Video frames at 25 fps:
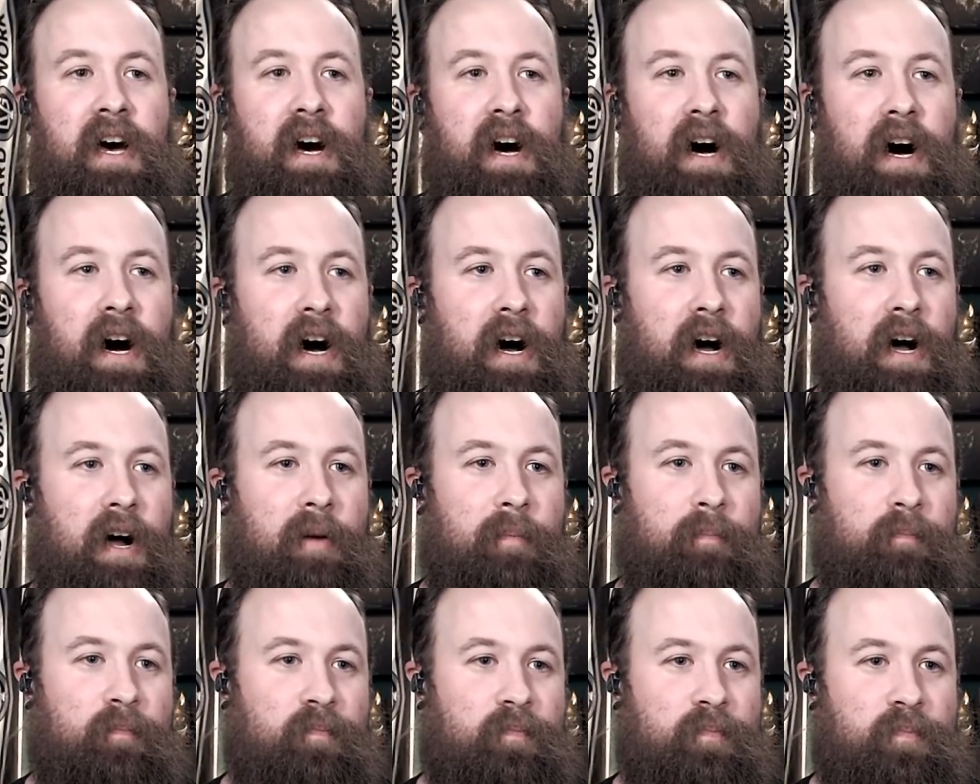
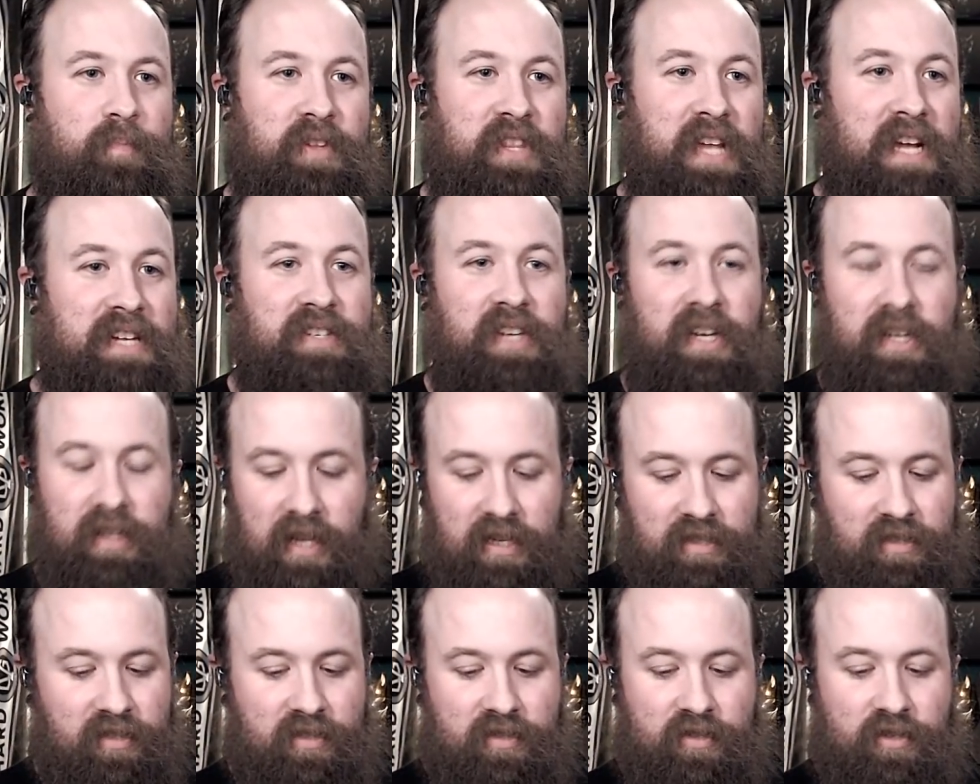But that's it.
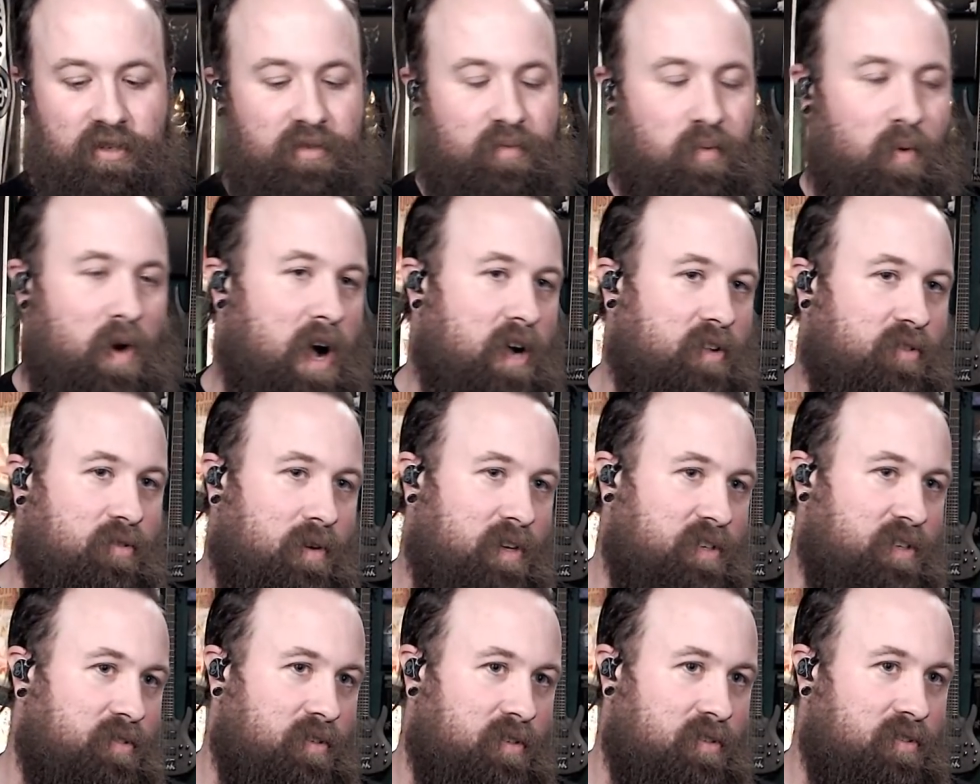Let's just rock the
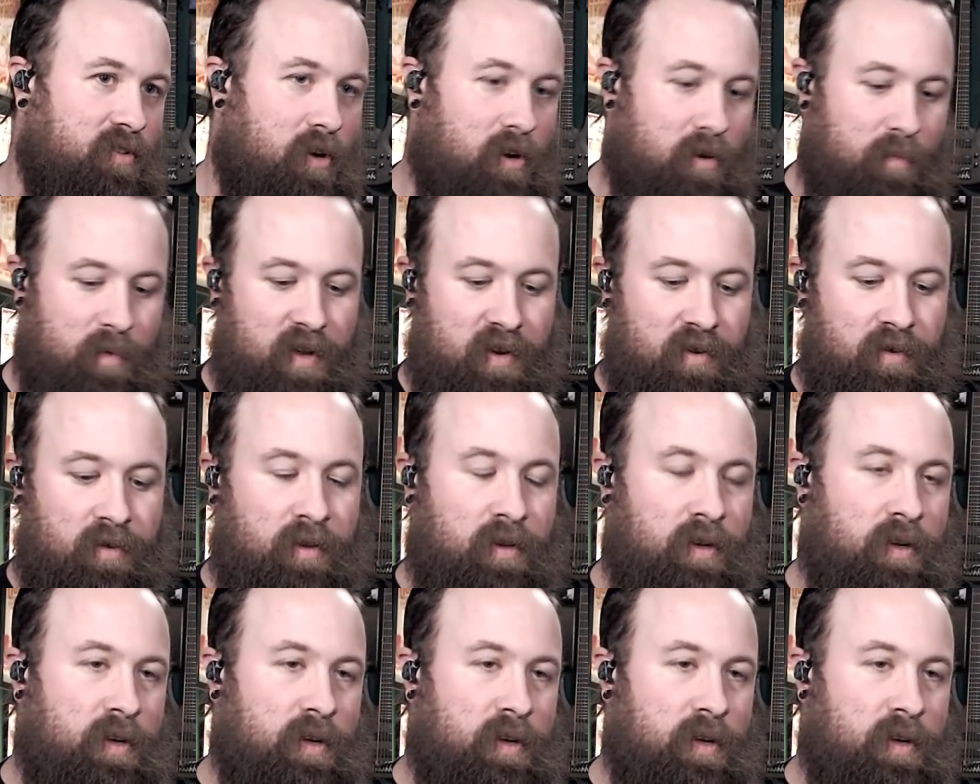rest of this song, man.